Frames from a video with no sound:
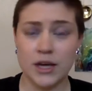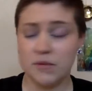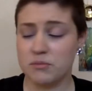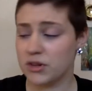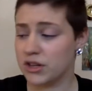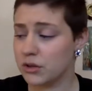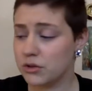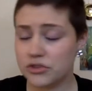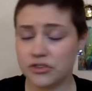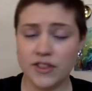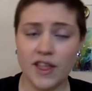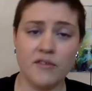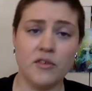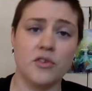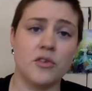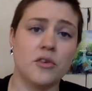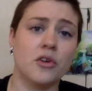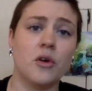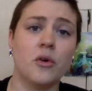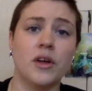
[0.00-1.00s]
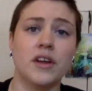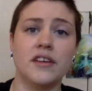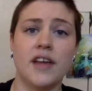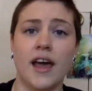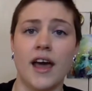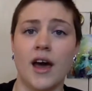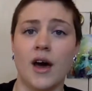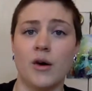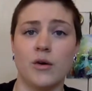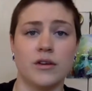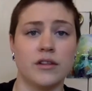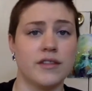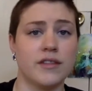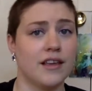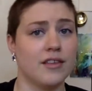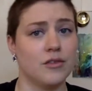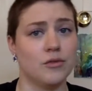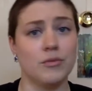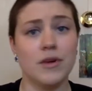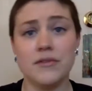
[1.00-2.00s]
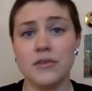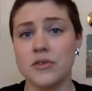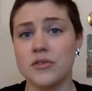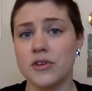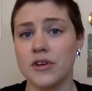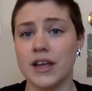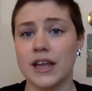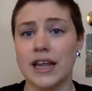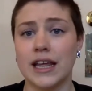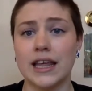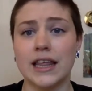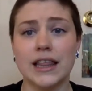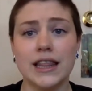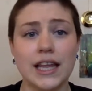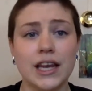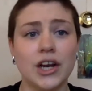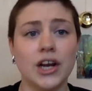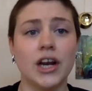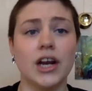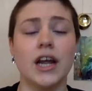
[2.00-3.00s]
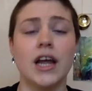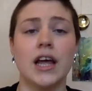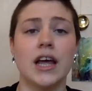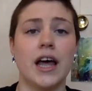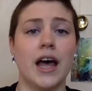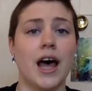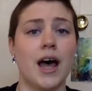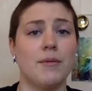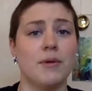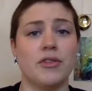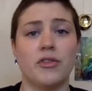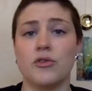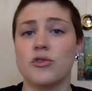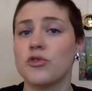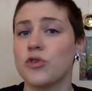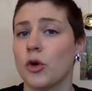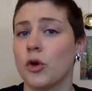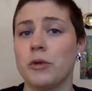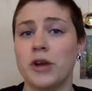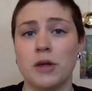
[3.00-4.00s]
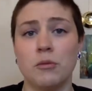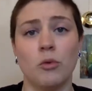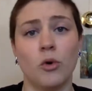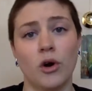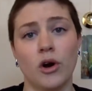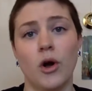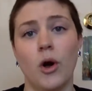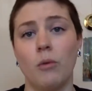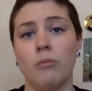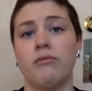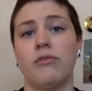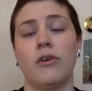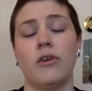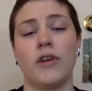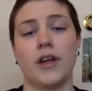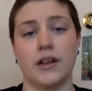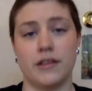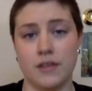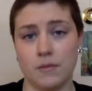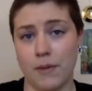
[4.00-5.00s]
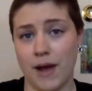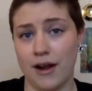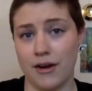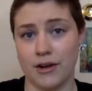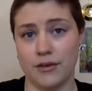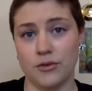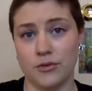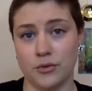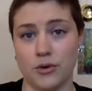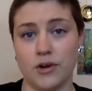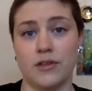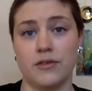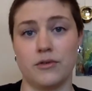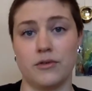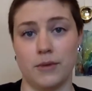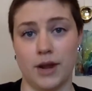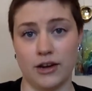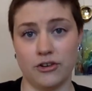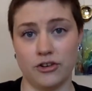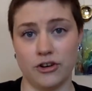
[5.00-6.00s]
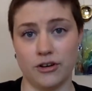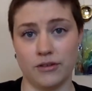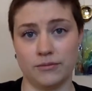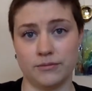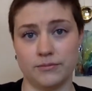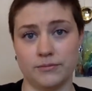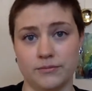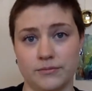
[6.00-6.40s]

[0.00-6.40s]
Pollution levels are going down, lakes and rivers are getting cleaner, um, and there's so many more hopeful and inspiring stories from nature.